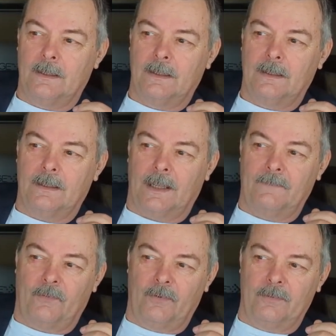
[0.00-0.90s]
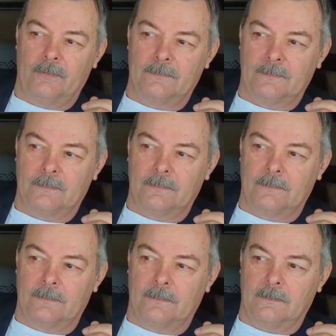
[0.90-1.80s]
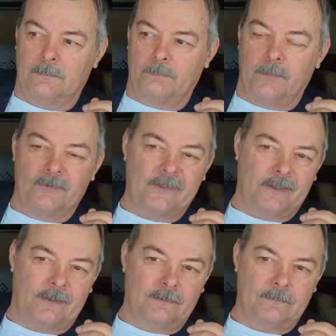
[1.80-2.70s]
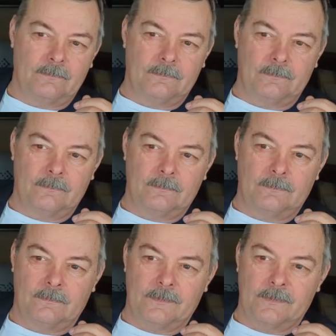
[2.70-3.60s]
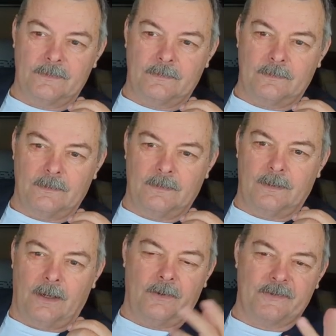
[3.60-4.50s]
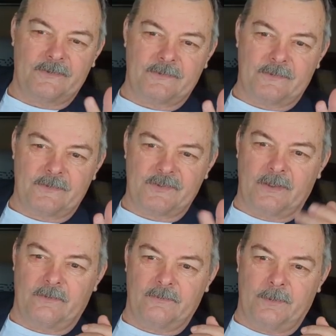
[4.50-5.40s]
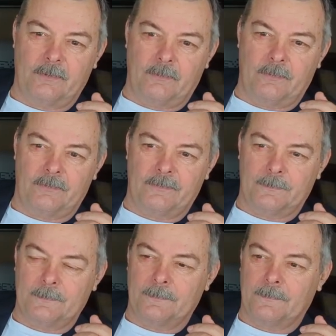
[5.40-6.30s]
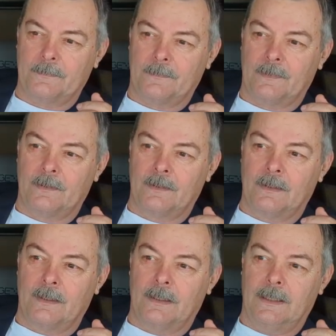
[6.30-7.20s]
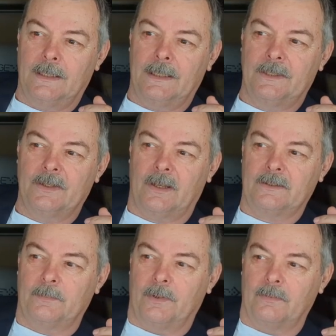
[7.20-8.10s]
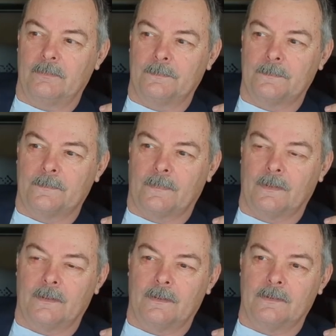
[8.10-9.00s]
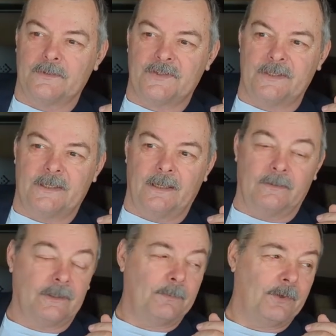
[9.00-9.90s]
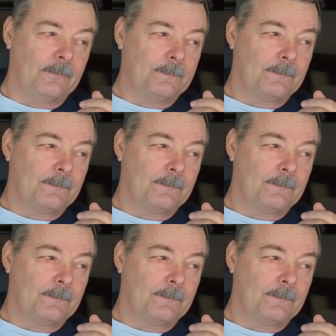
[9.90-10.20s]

uh, I've heard music uh, artists, singers, recorders, and they talked about CKLW.